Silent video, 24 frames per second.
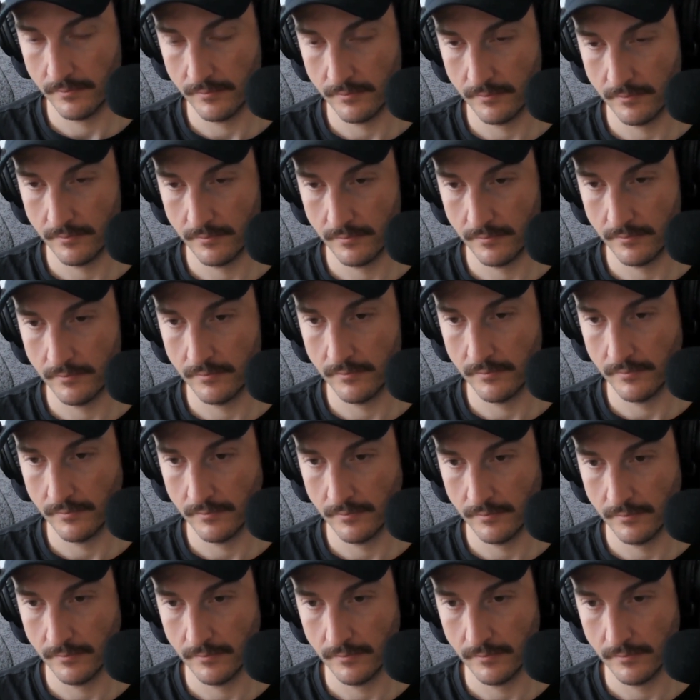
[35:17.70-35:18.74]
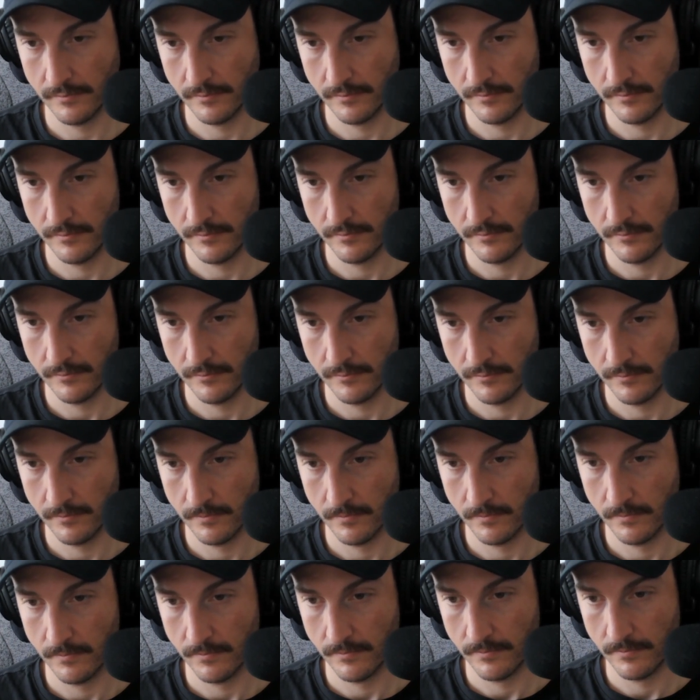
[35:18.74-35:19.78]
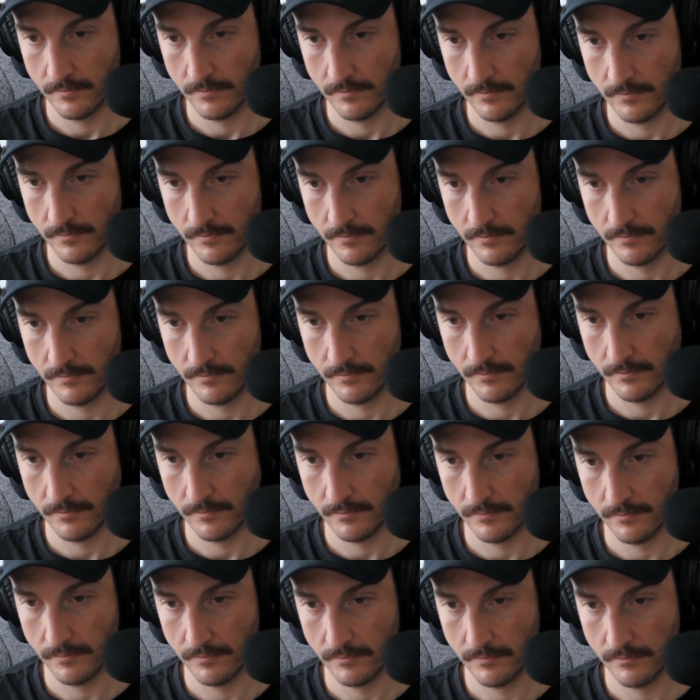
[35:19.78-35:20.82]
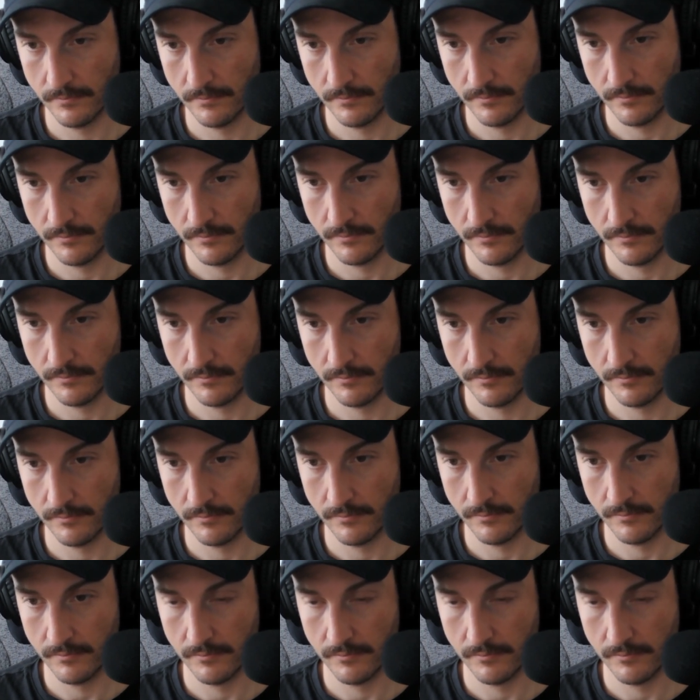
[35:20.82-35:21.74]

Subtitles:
The person shown says nothing.